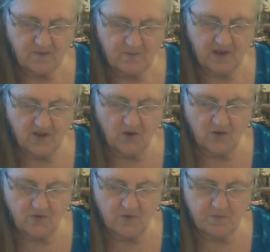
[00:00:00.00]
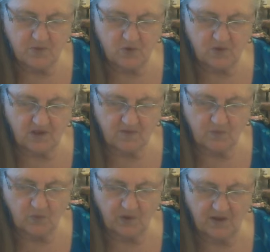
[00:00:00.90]
May God rebuke
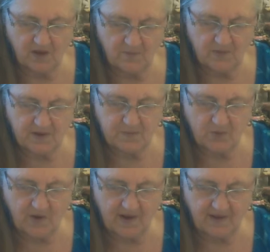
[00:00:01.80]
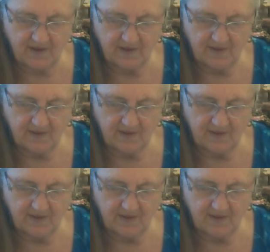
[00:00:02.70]
him, we humbly pray,